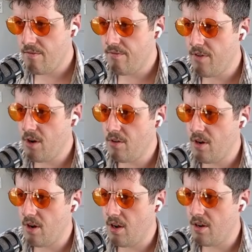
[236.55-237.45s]
vote
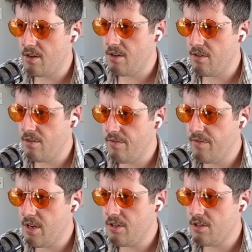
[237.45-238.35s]
on new
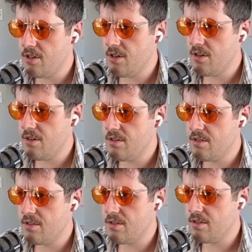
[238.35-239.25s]

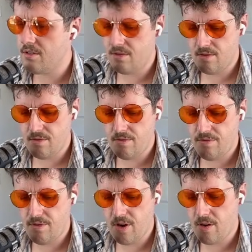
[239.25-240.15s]
features
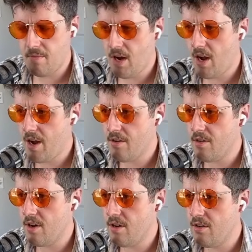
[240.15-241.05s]
from
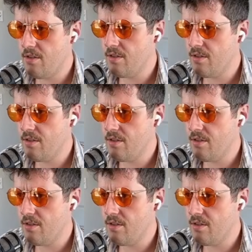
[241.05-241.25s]
Hyro,